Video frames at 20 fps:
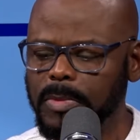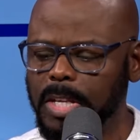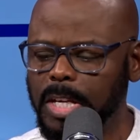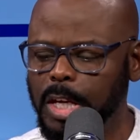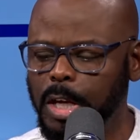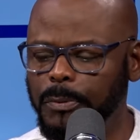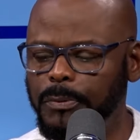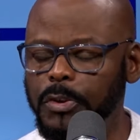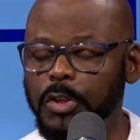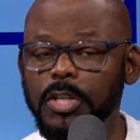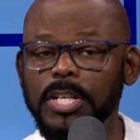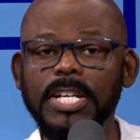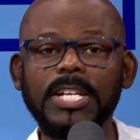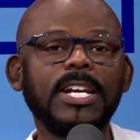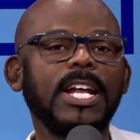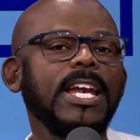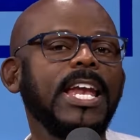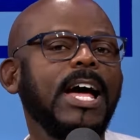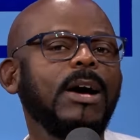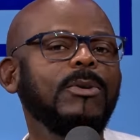If you didn't
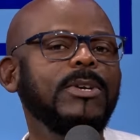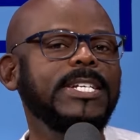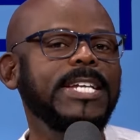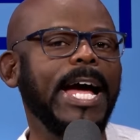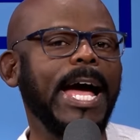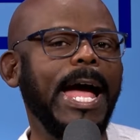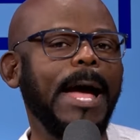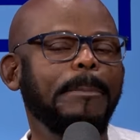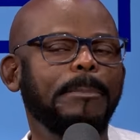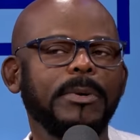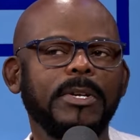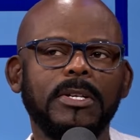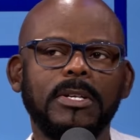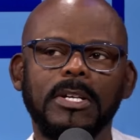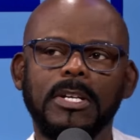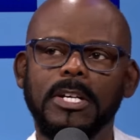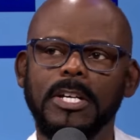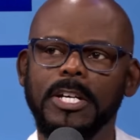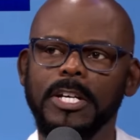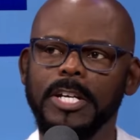allow it to happen,
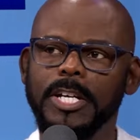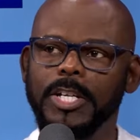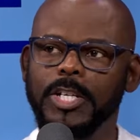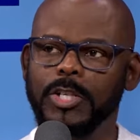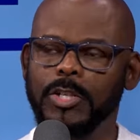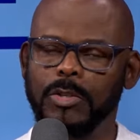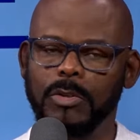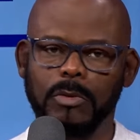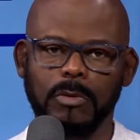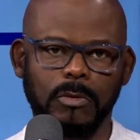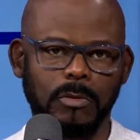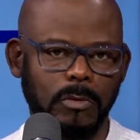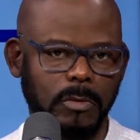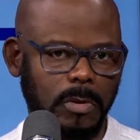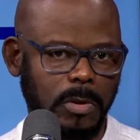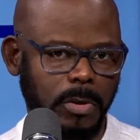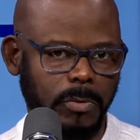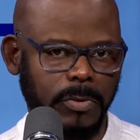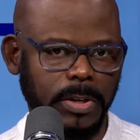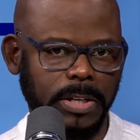it's
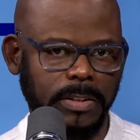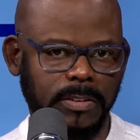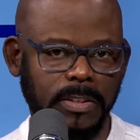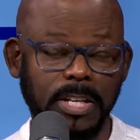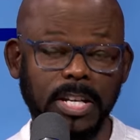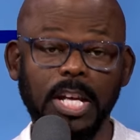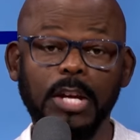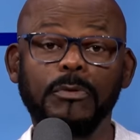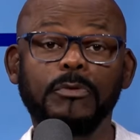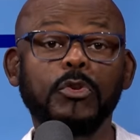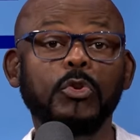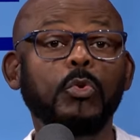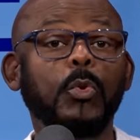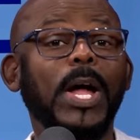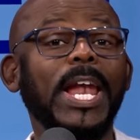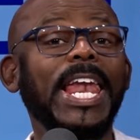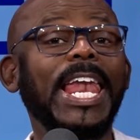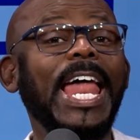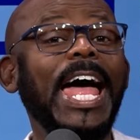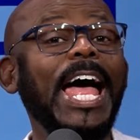a reason. If you
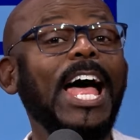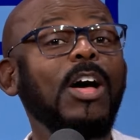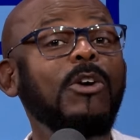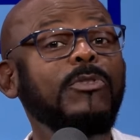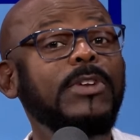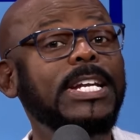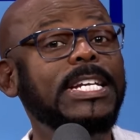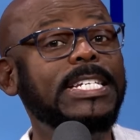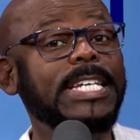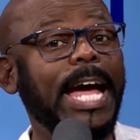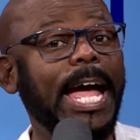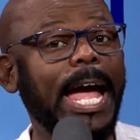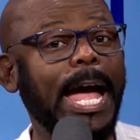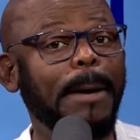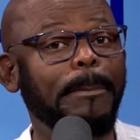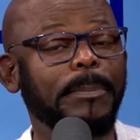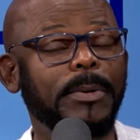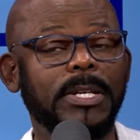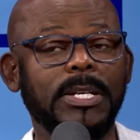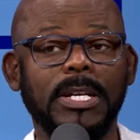allowed it to
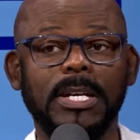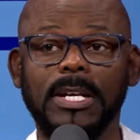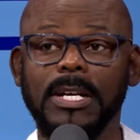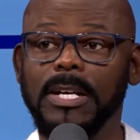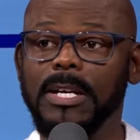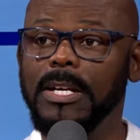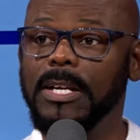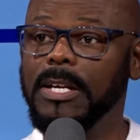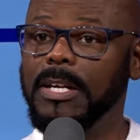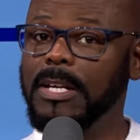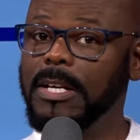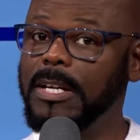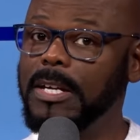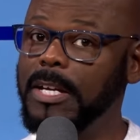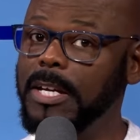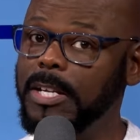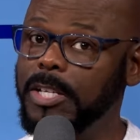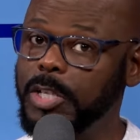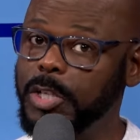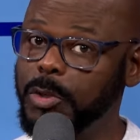happen,
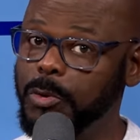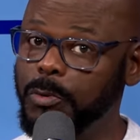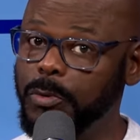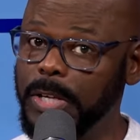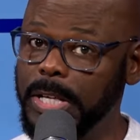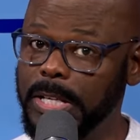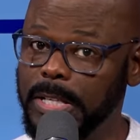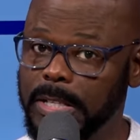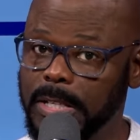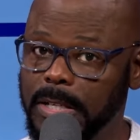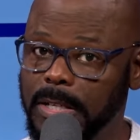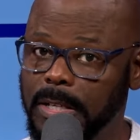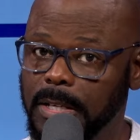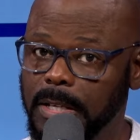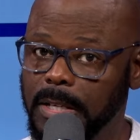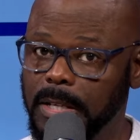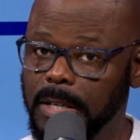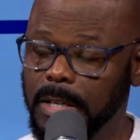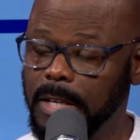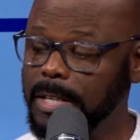it's a reason.
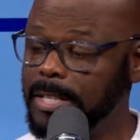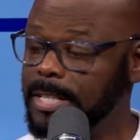Because